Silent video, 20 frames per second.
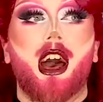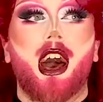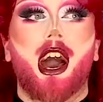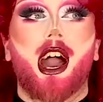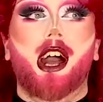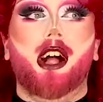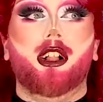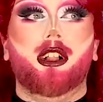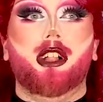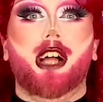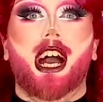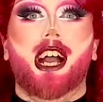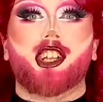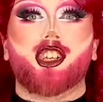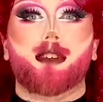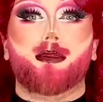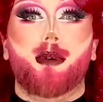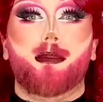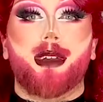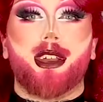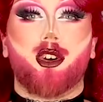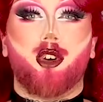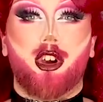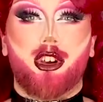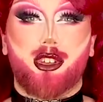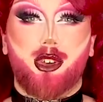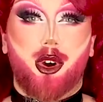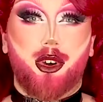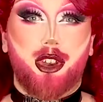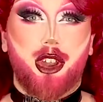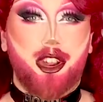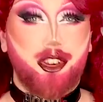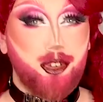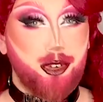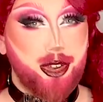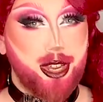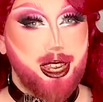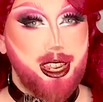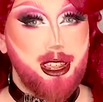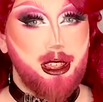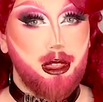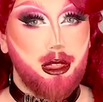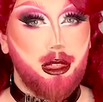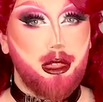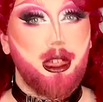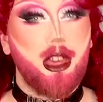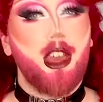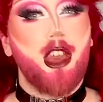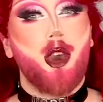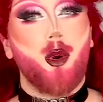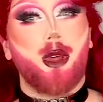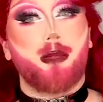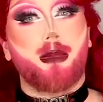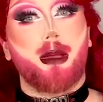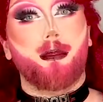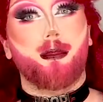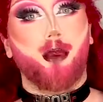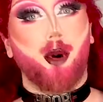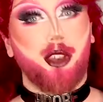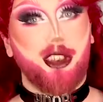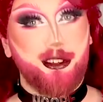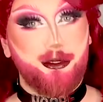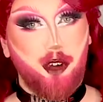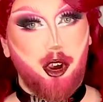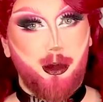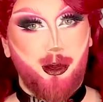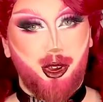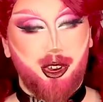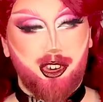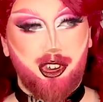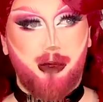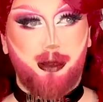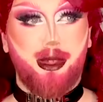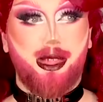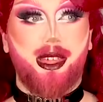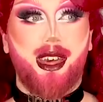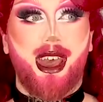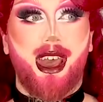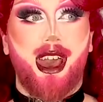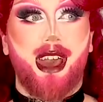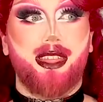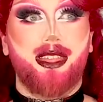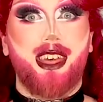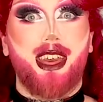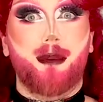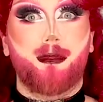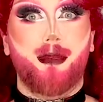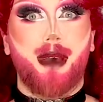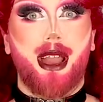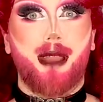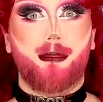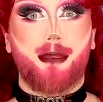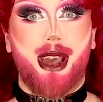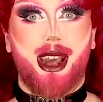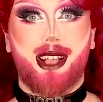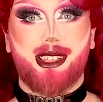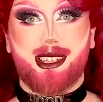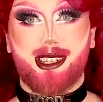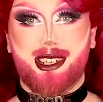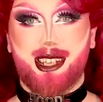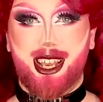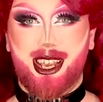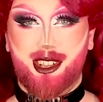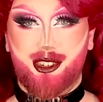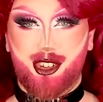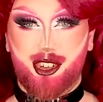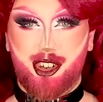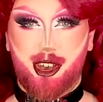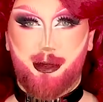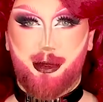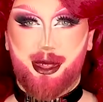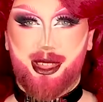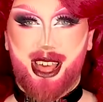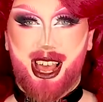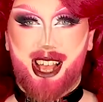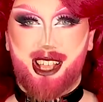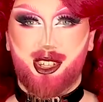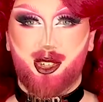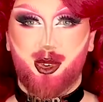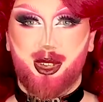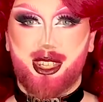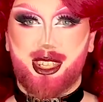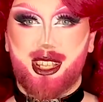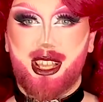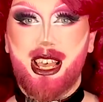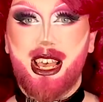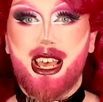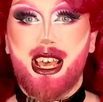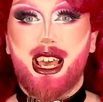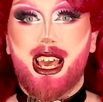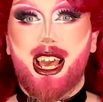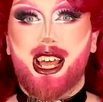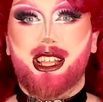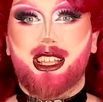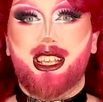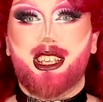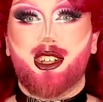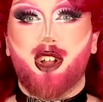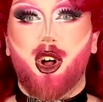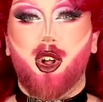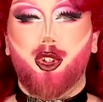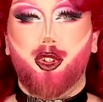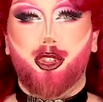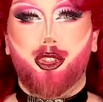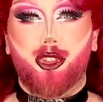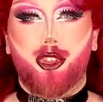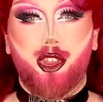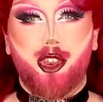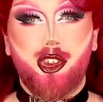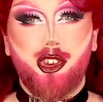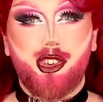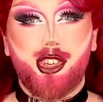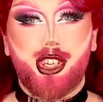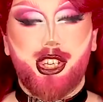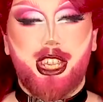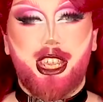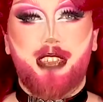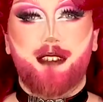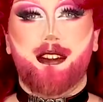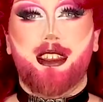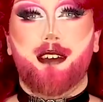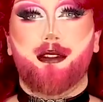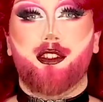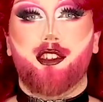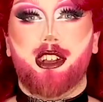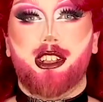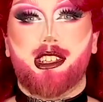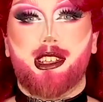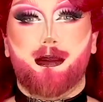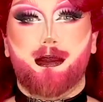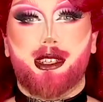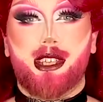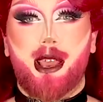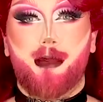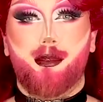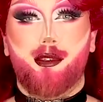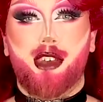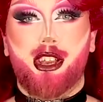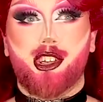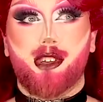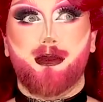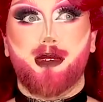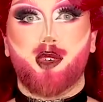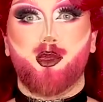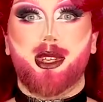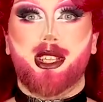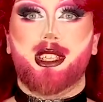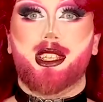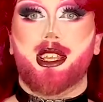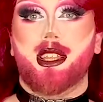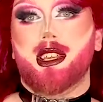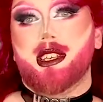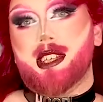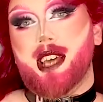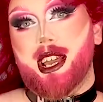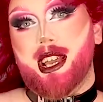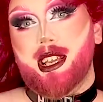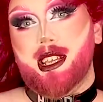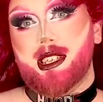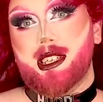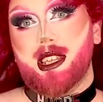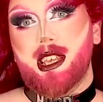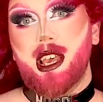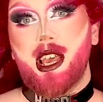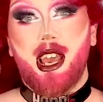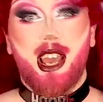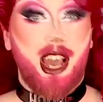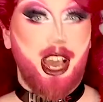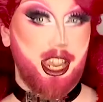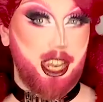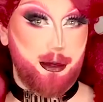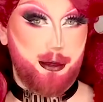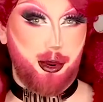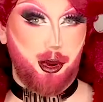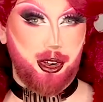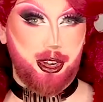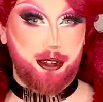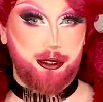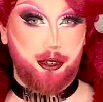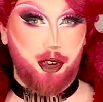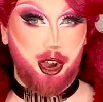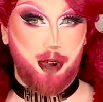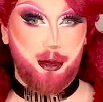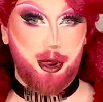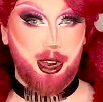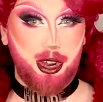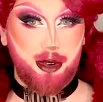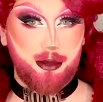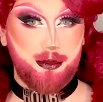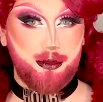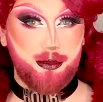I'll actually put my corset on underneath, my body former on top of that, then my pads and tights on top of that. So it's at least all nude, even if there is some separation between, say, the tights and the body former.